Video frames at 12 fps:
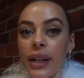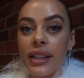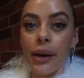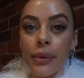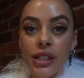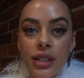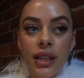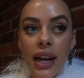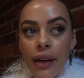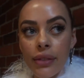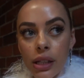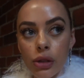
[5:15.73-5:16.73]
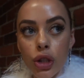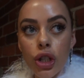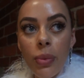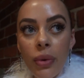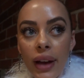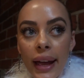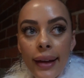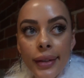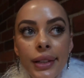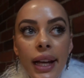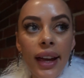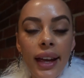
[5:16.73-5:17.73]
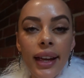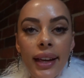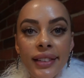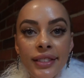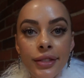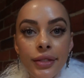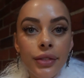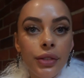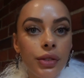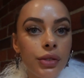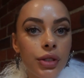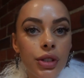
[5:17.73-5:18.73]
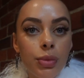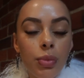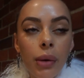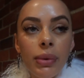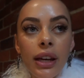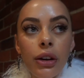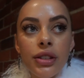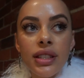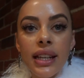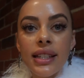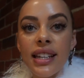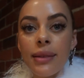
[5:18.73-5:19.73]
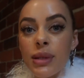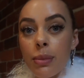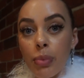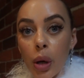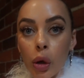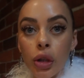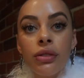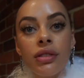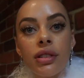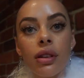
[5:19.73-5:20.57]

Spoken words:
But yeah, we're just going to have a little shop around and probably go see Tibbs and Bones,